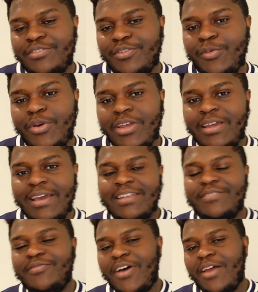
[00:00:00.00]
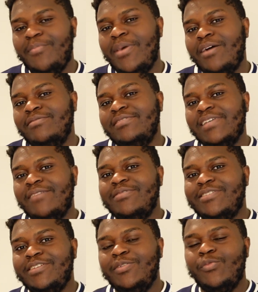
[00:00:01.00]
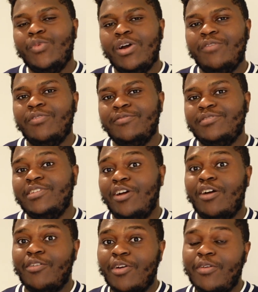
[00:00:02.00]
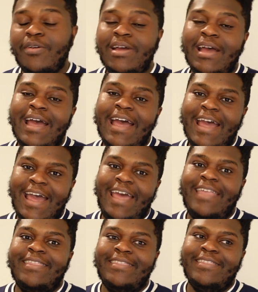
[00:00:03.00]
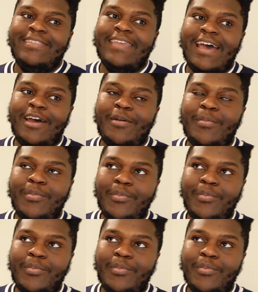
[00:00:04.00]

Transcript: So what you're getting is £5.70 worth of CRO at that